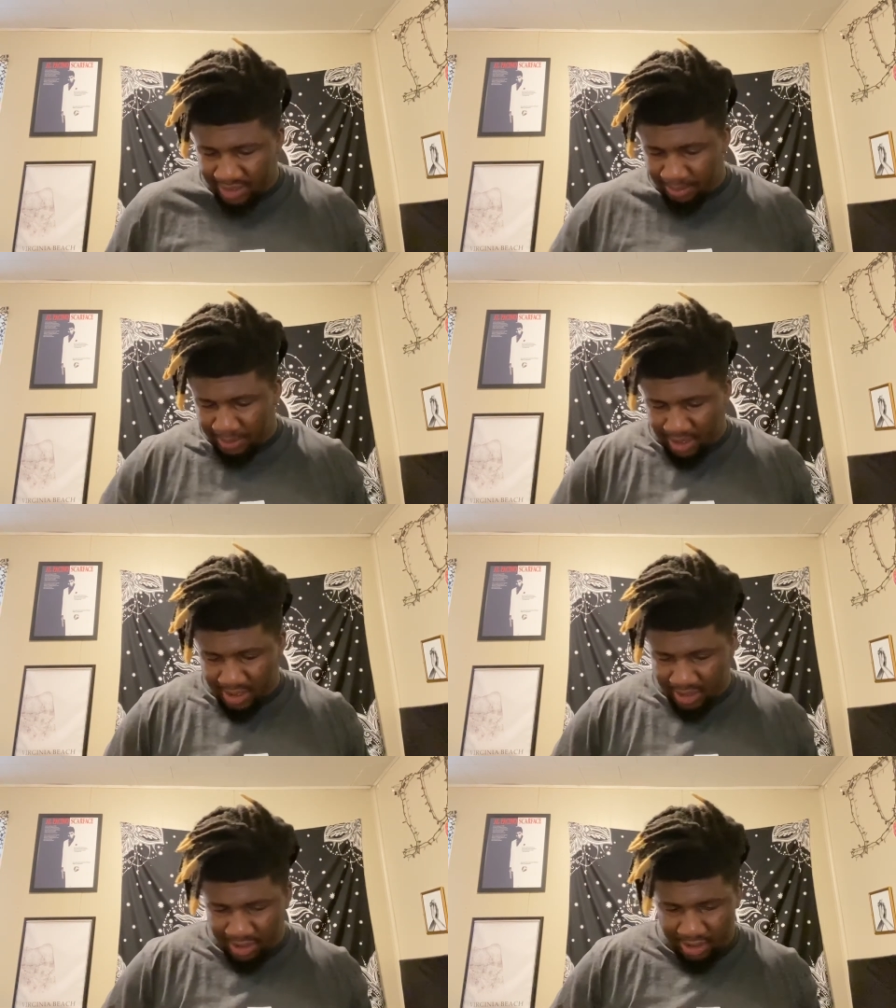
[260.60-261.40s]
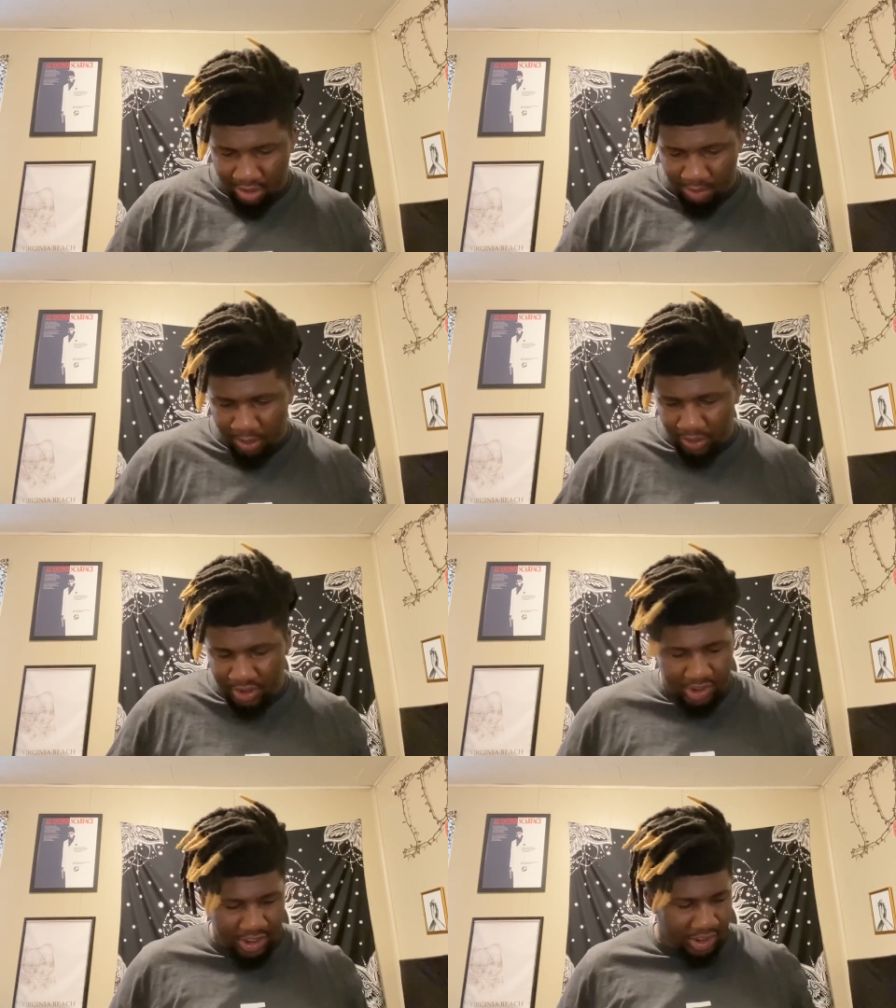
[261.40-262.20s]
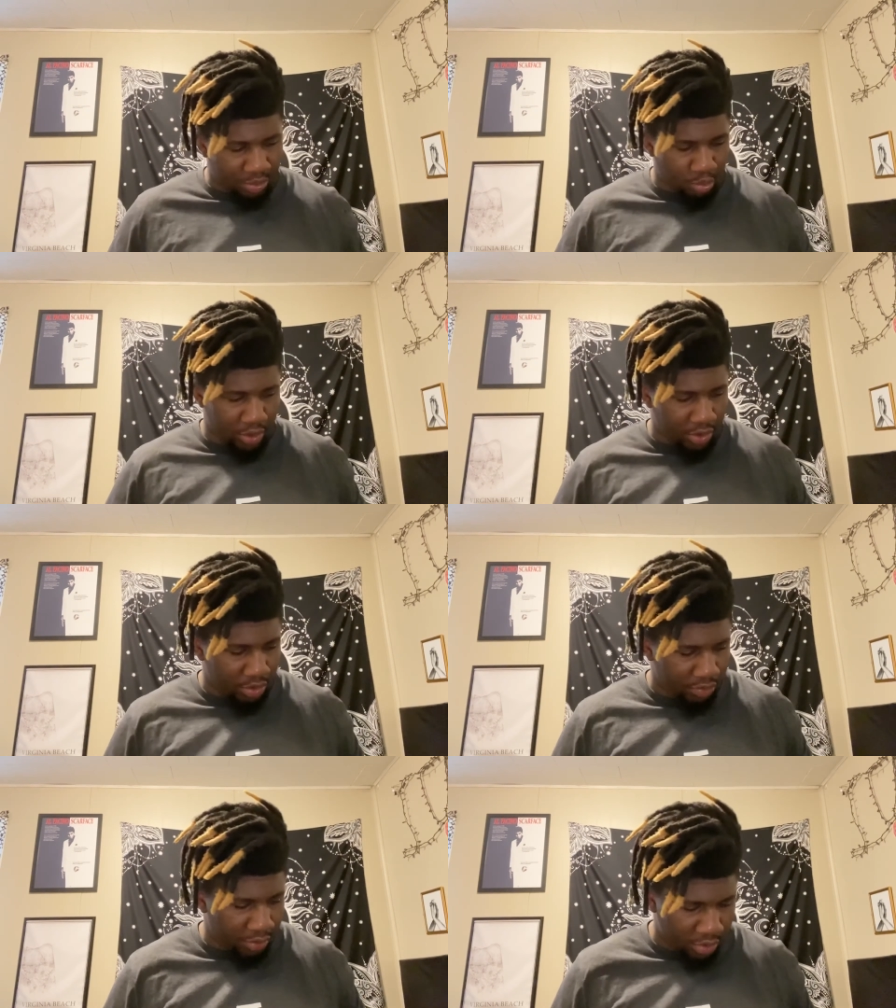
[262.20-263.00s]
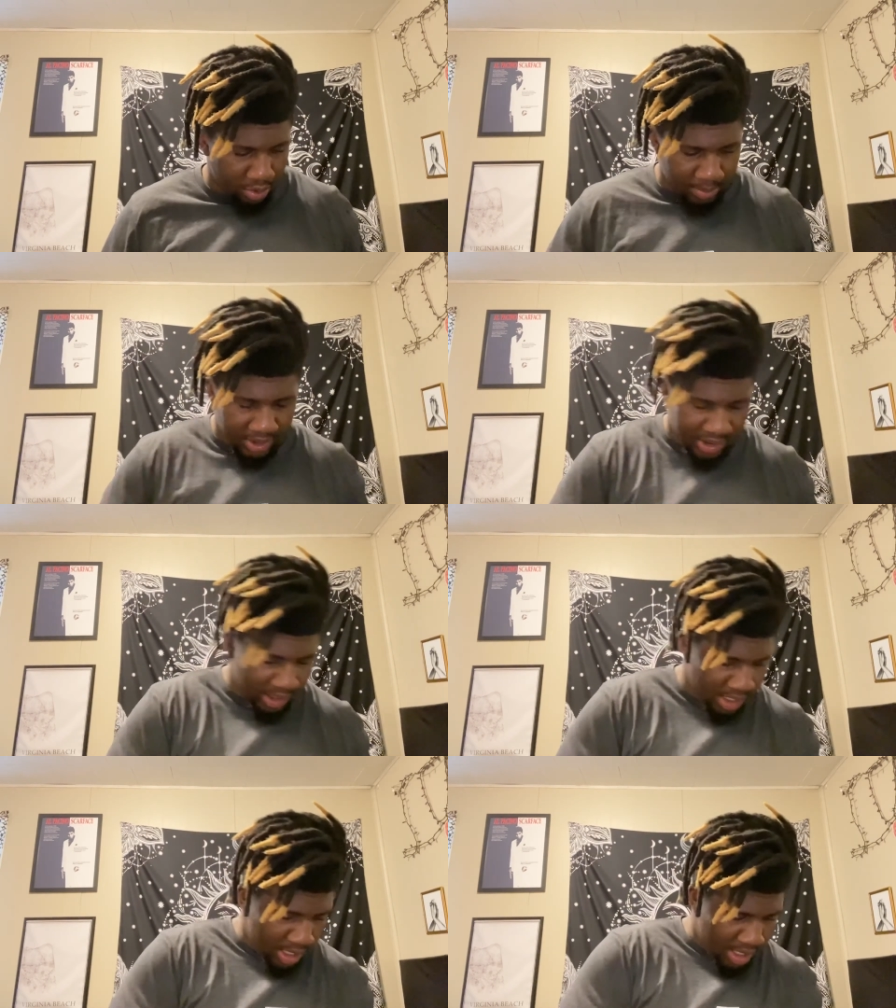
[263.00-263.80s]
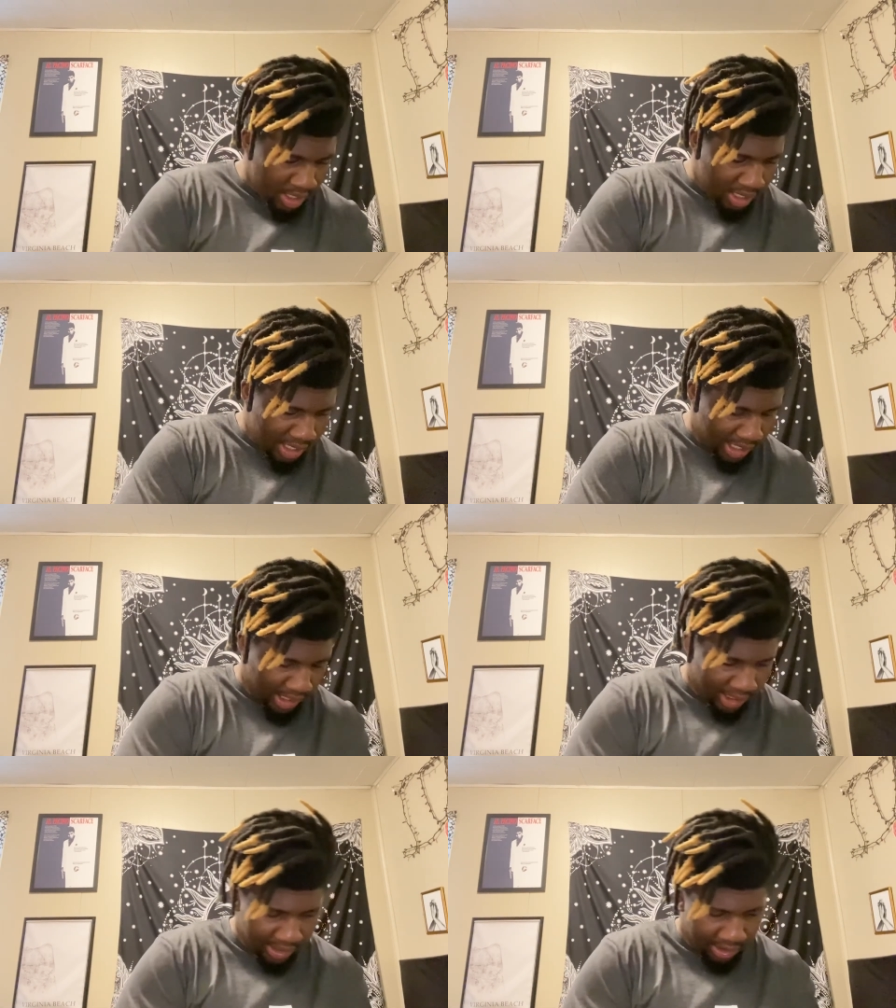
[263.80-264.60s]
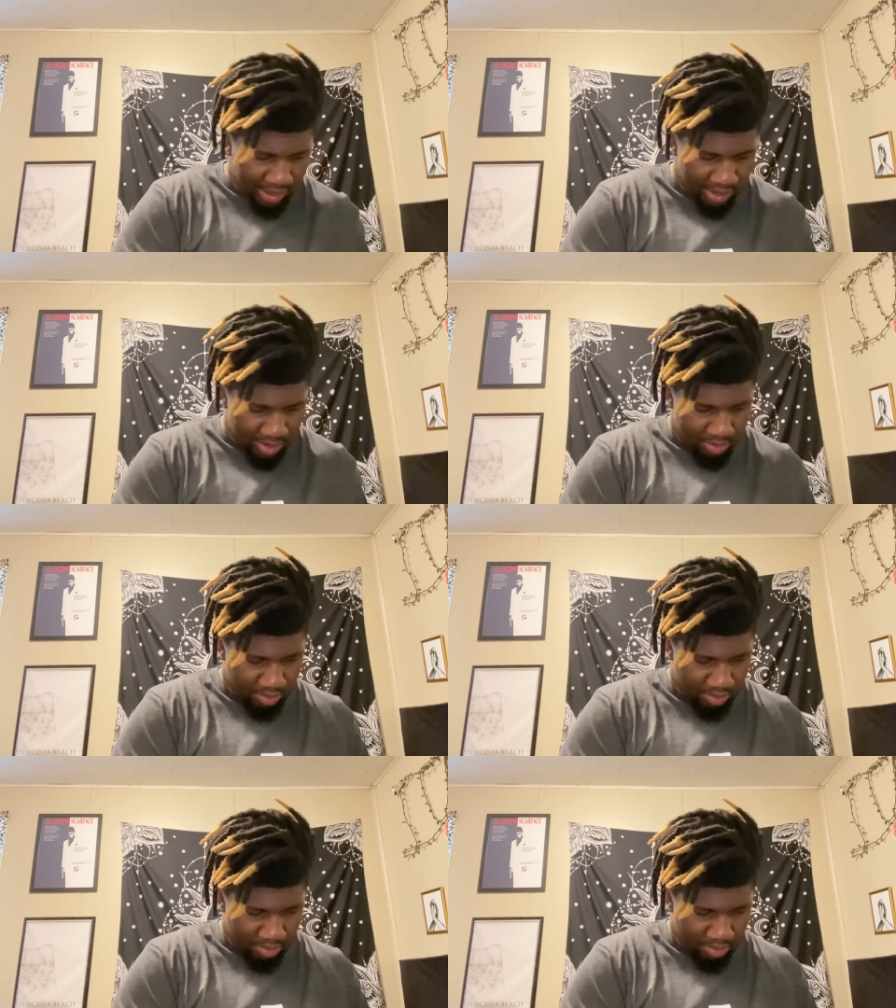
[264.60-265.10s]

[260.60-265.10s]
because, you know, most of this shit is just work uniforms and and you know,